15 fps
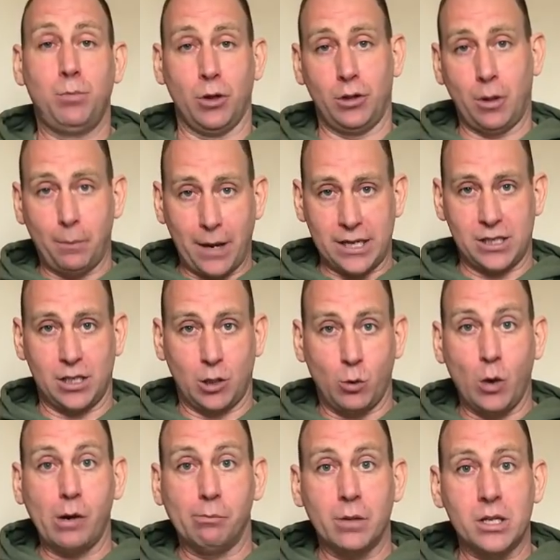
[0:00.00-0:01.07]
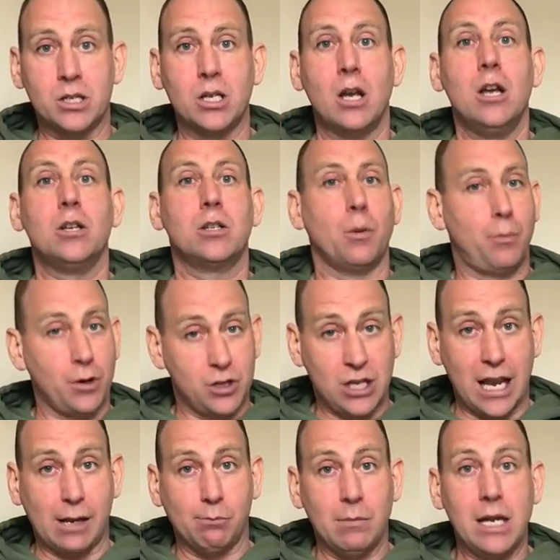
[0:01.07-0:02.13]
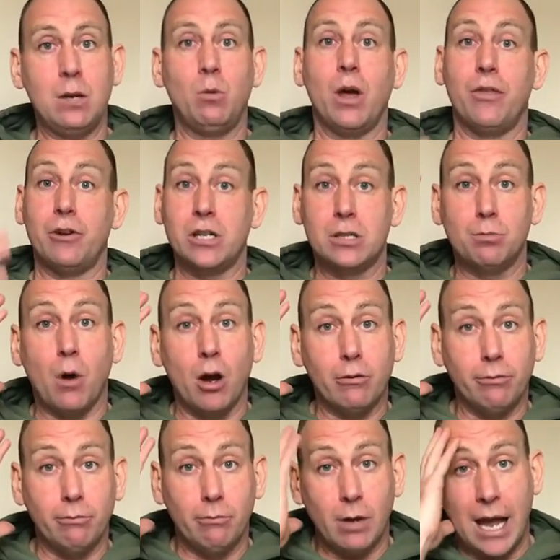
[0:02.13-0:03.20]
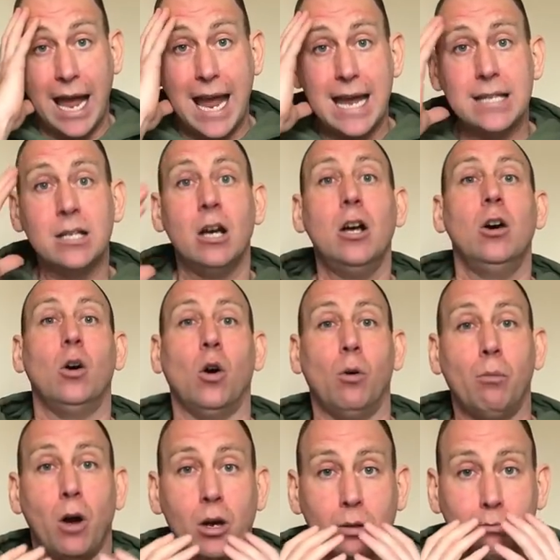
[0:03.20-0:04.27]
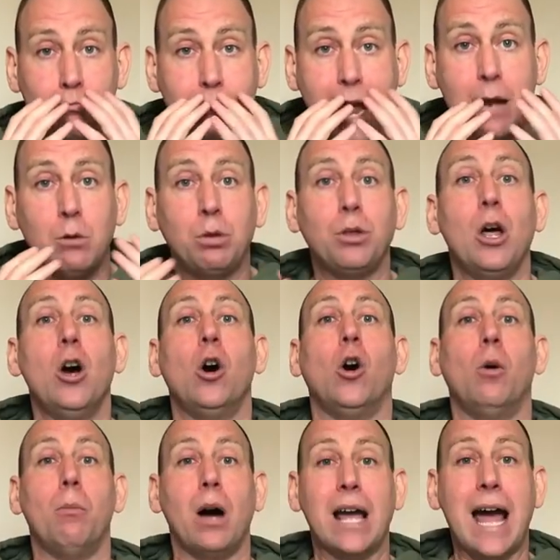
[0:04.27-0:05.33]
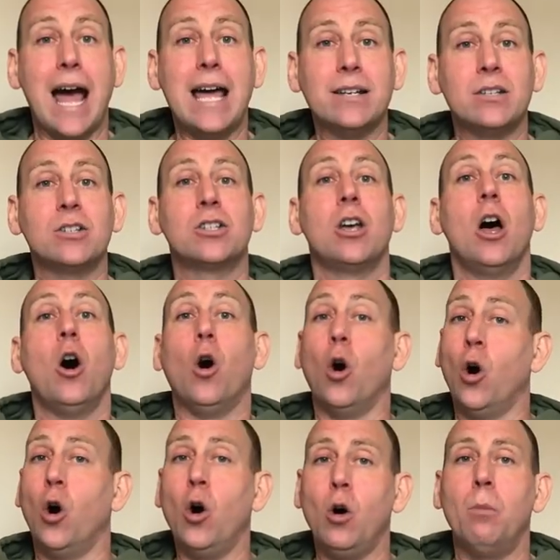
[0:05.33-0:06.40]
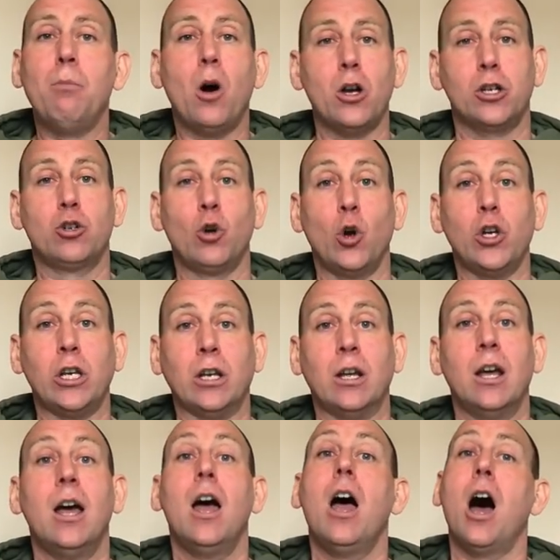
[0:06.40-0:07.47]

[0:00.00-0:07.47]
put the best equipment to protect me, whether it's my head or my mouth or my hands or my groin.